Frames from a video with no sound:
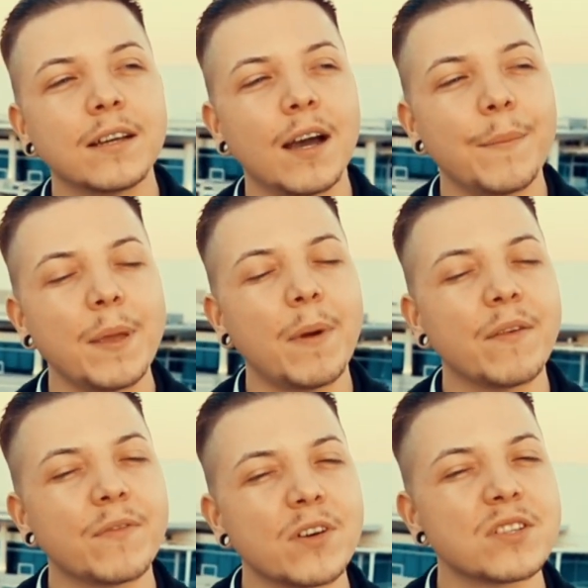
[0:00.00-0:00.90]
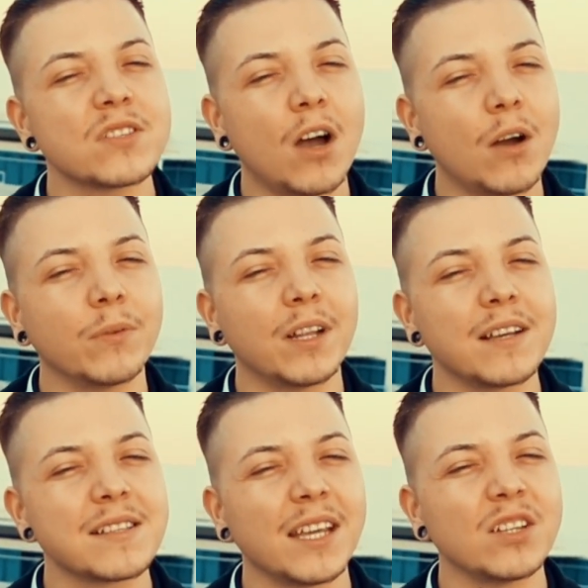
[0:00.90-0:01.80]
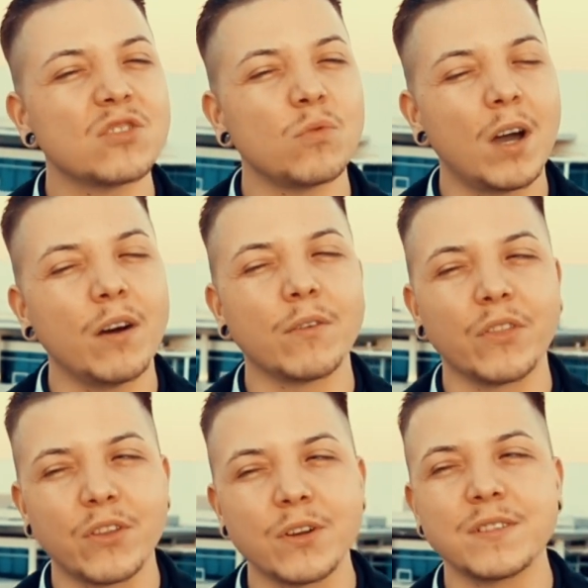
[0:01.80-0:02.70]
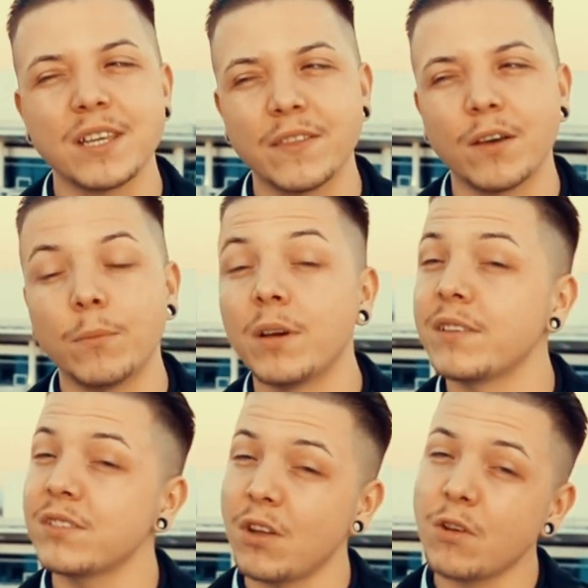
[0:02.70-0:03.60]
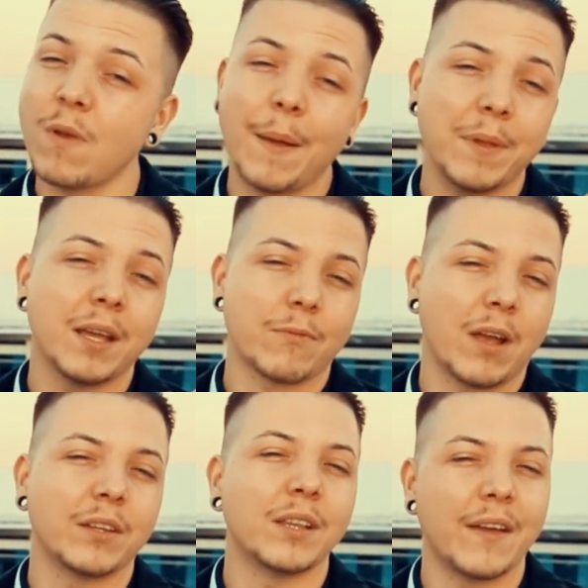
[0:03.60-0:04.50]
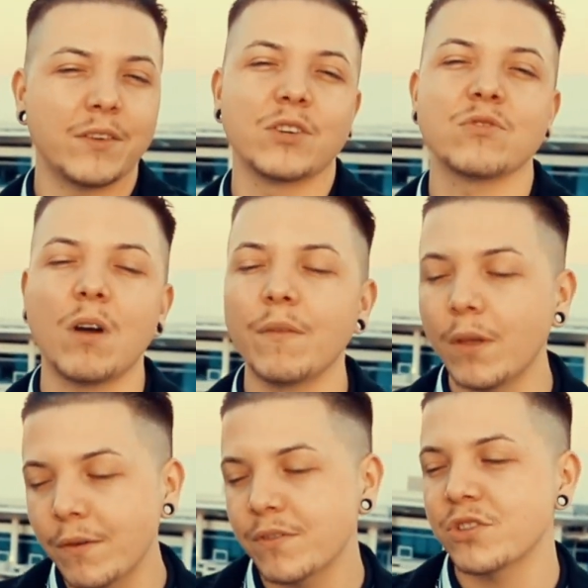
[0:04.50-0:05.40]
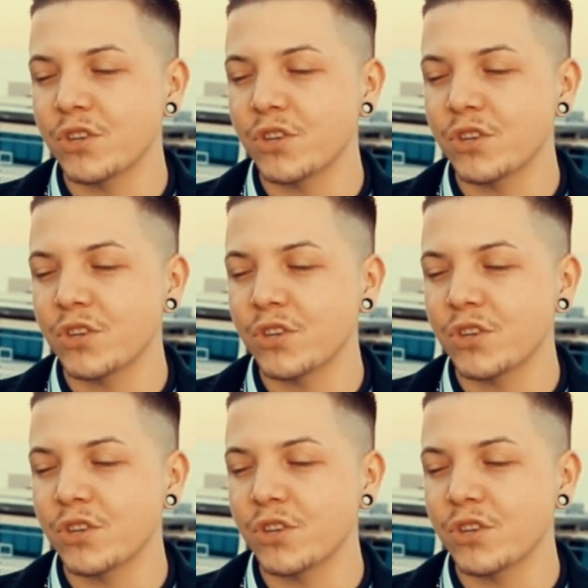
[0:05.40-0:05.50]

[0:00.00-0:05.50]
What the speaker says: I made my first song when I was like 12 or 13, though, but started rapping around 11 or 12, though, for